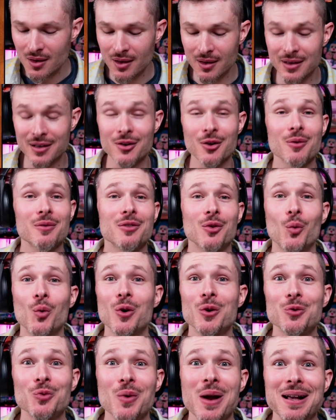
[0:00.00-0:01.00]
you know, the
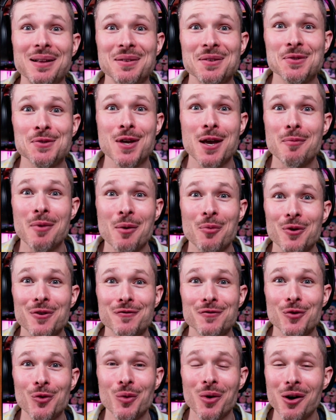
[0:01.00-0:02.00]
word reckless came up with
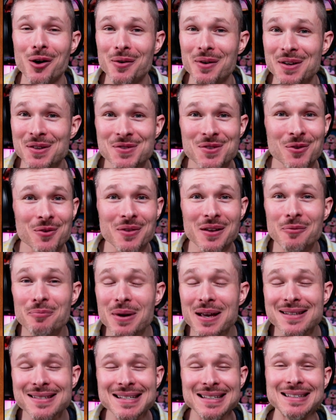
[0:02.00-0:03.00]
foolhardy, so they're
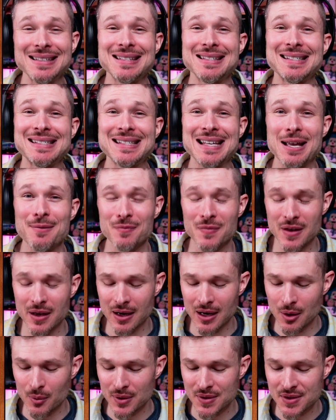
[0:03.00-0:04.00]
basically the same thing, I would